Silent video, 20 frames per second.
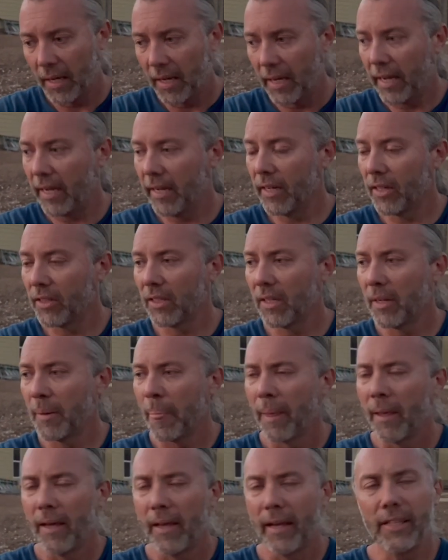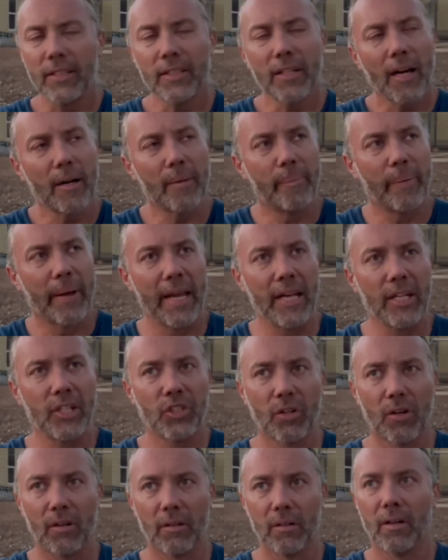He doesn't, he's got a pain
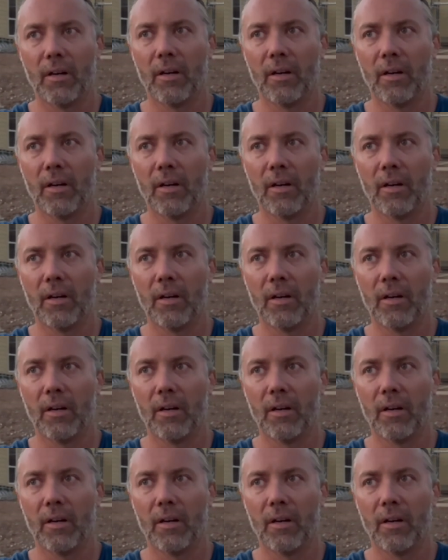chart